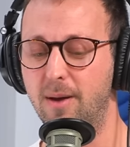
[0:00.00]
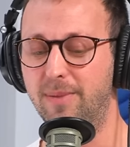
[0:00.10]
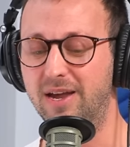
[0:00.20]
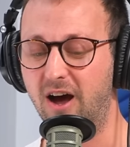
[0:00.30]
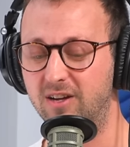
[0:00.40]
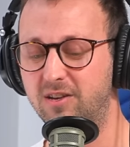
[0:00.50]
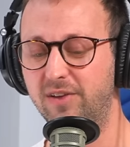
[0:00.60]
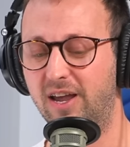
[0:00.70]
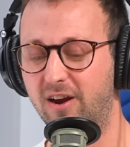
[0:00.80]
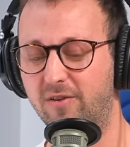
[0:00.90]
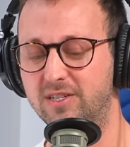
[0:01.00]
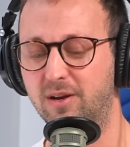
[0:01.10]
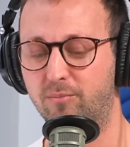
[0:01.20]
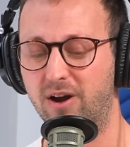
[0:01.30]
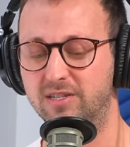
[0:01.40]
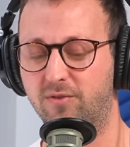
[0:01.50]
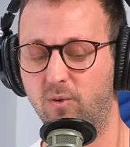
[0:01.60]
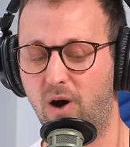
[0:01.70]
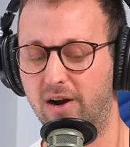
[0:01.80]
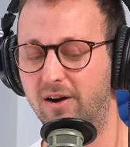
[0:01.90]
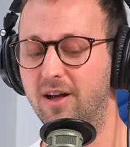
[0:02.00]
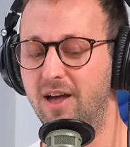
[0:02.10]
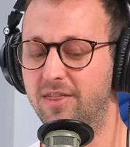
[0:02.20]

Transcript: Because of an increase in price for water,